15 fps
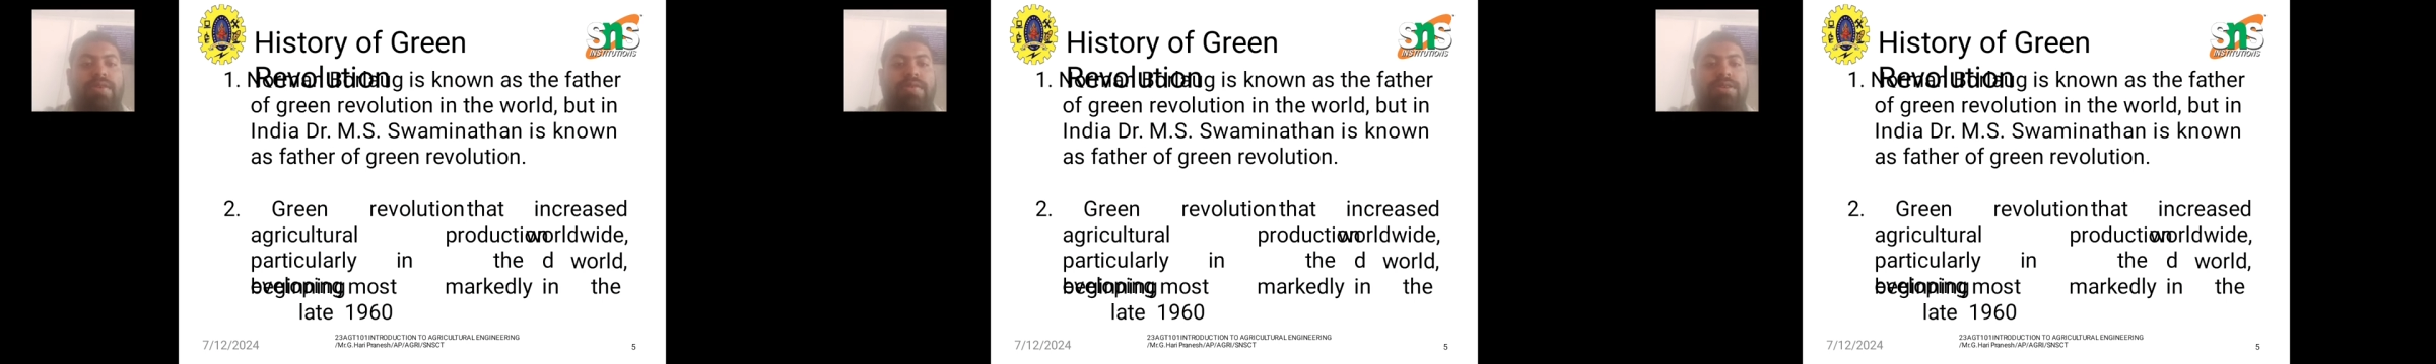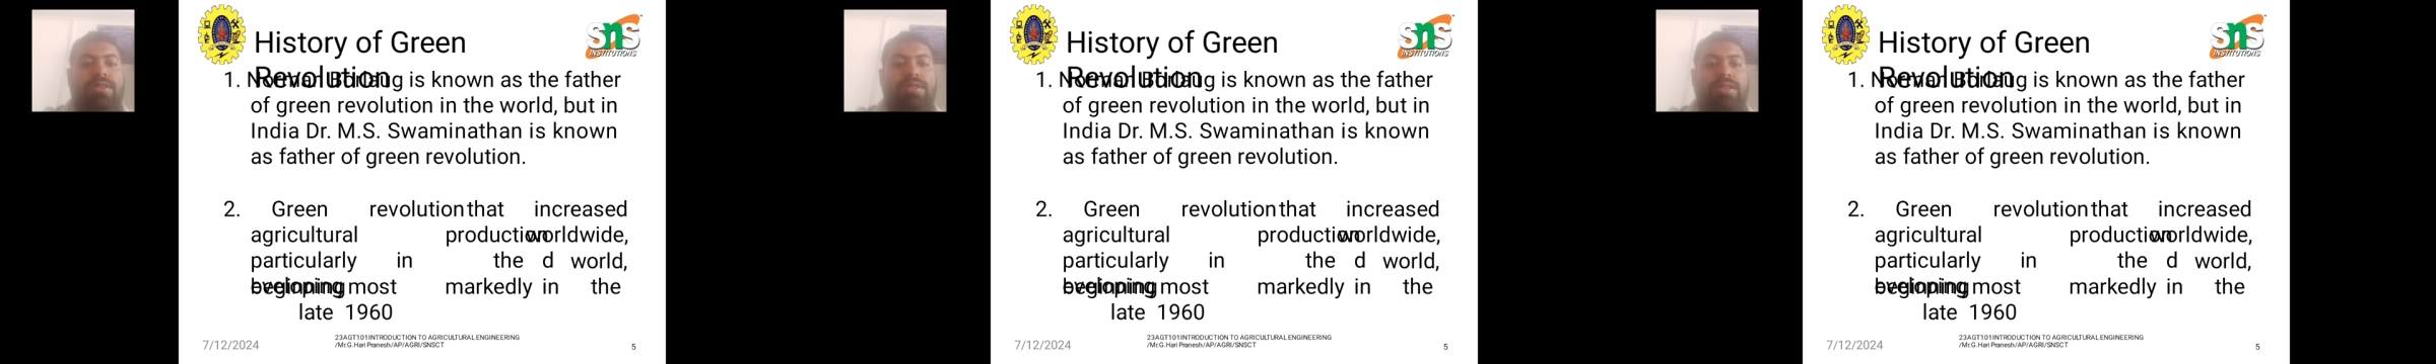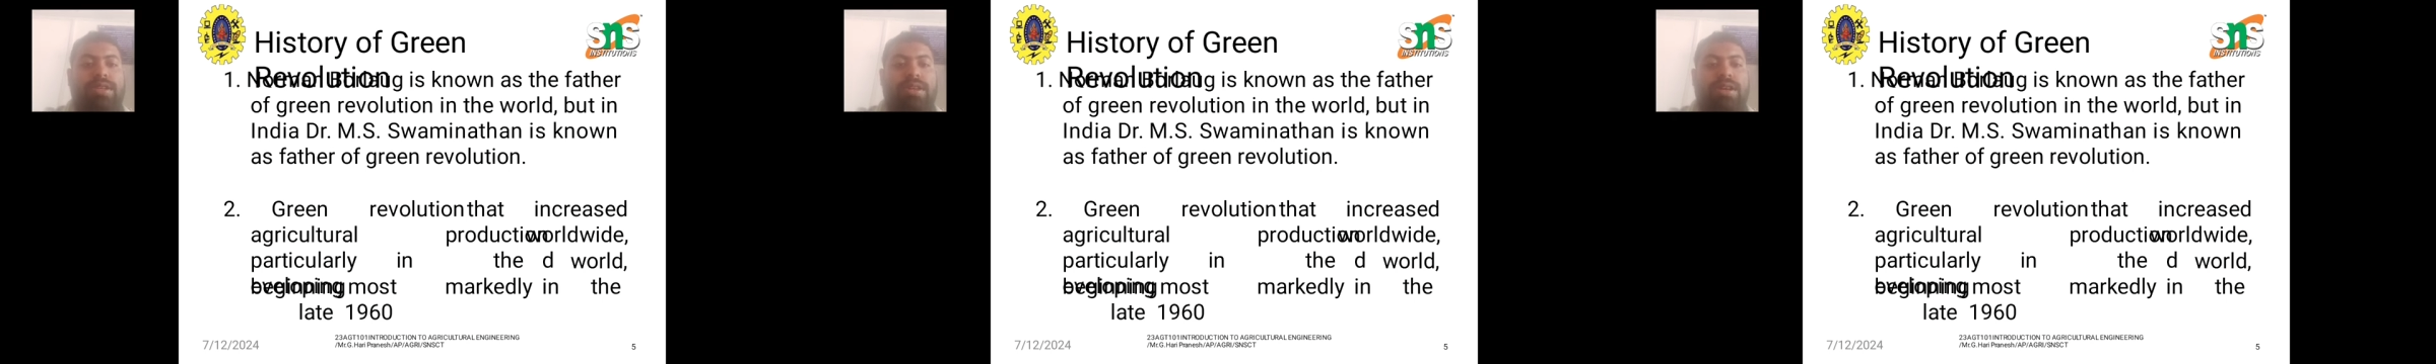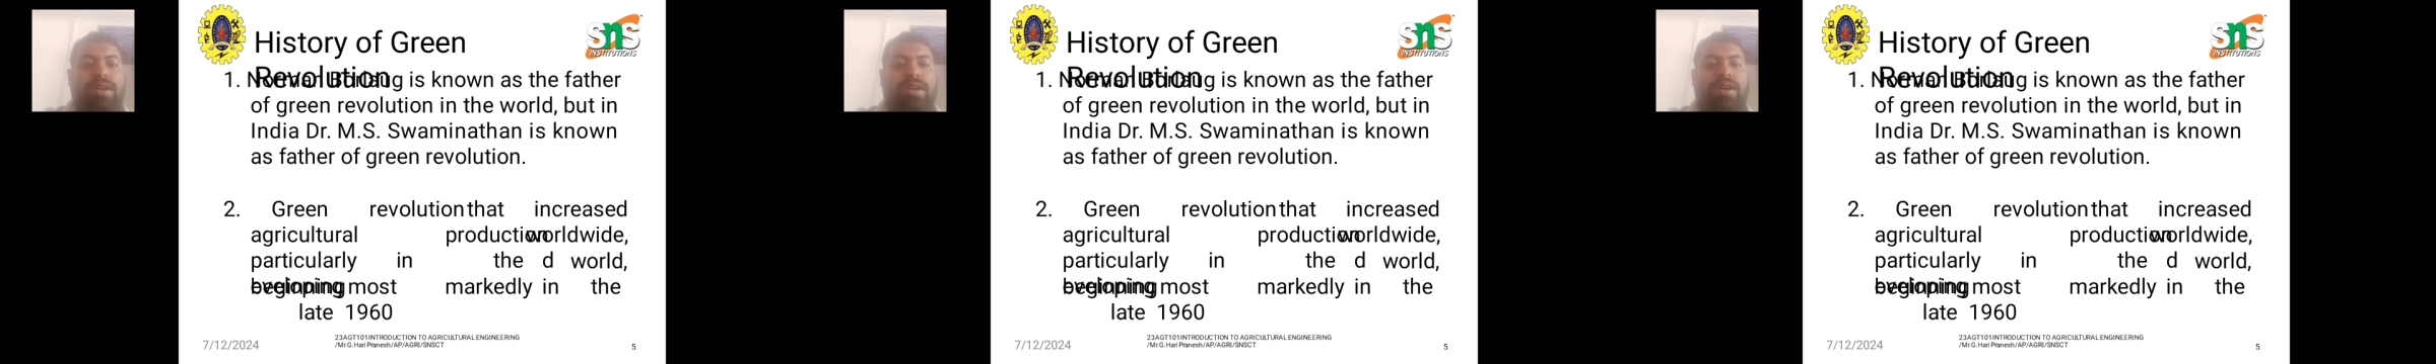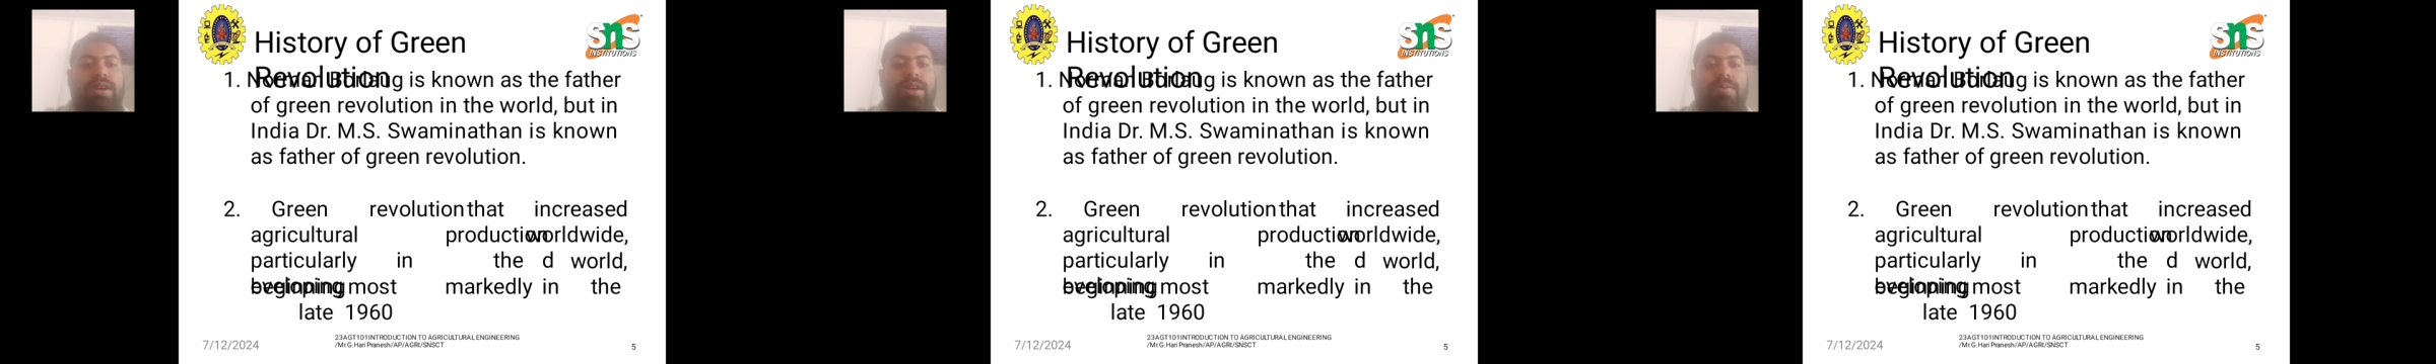which is
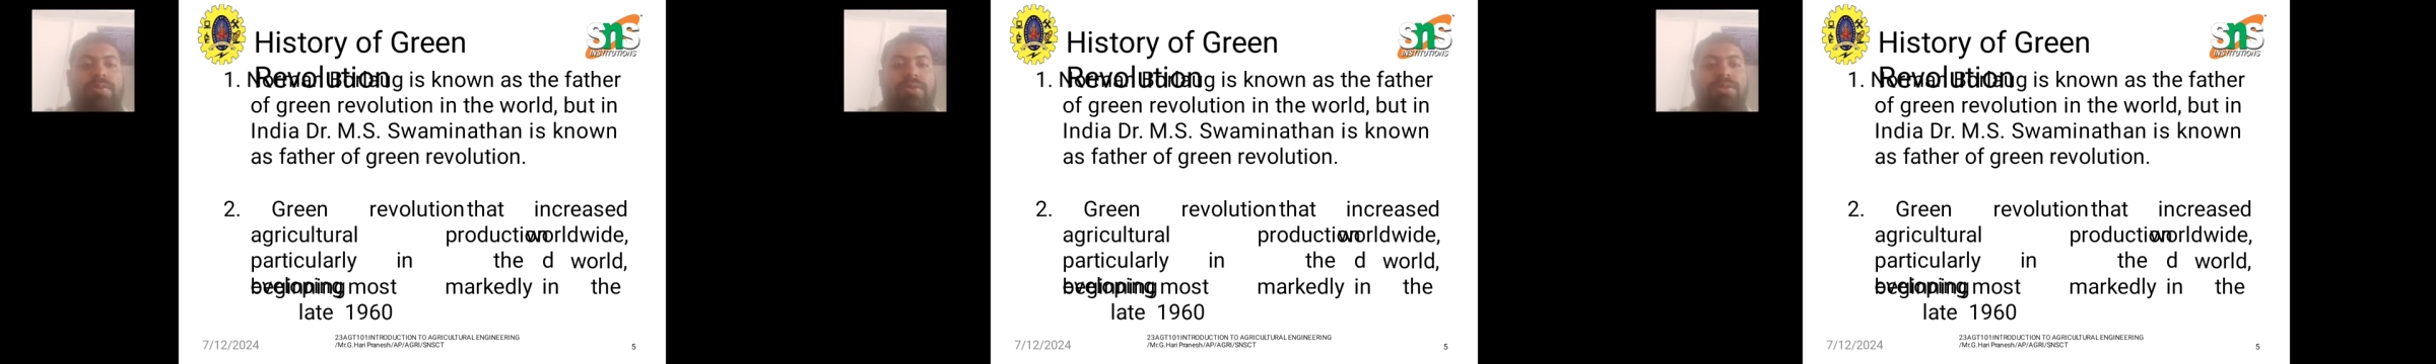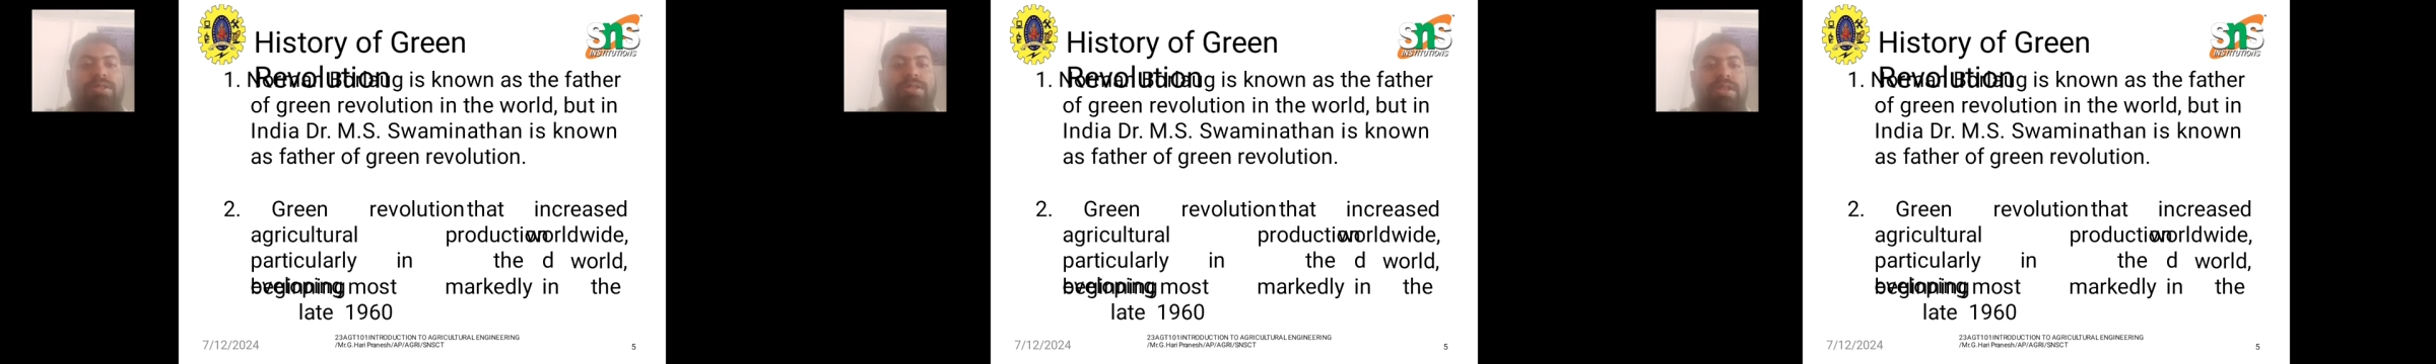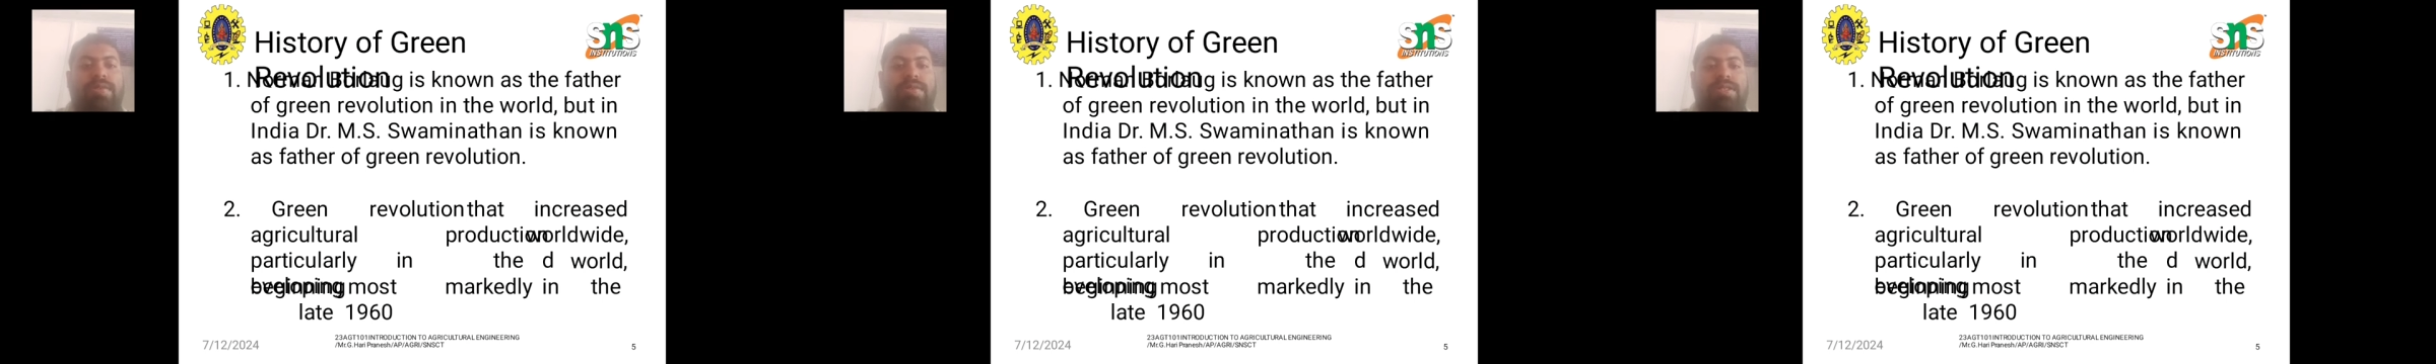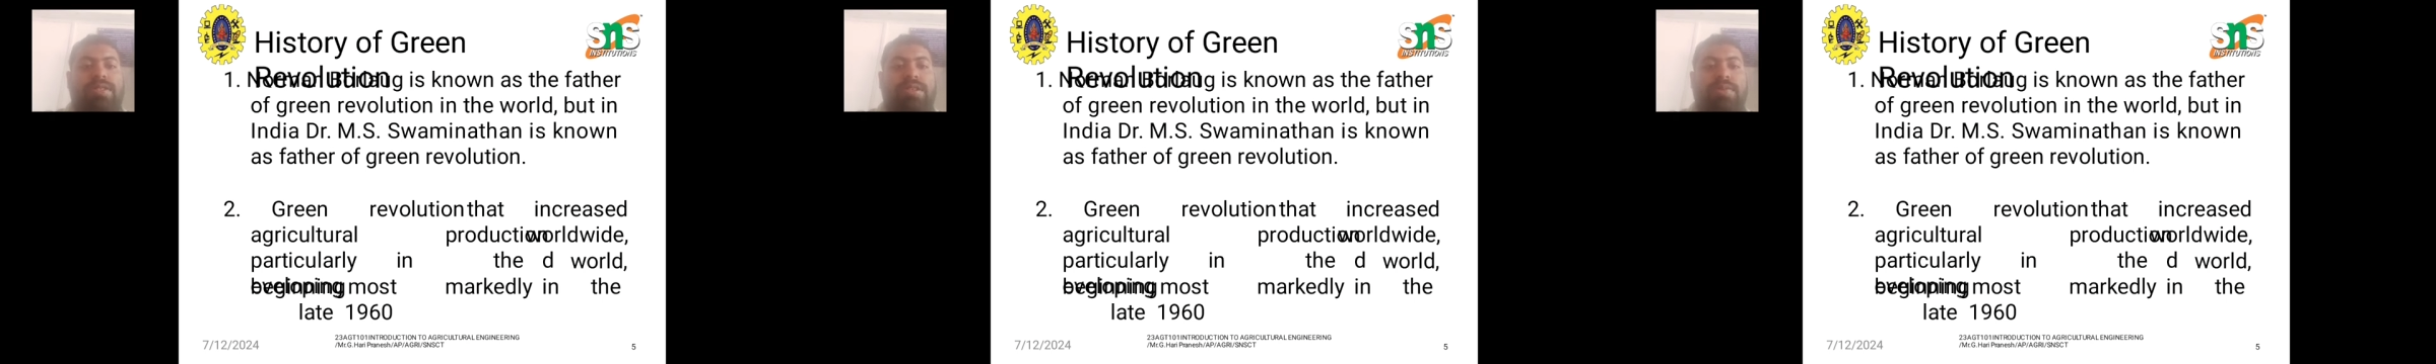which is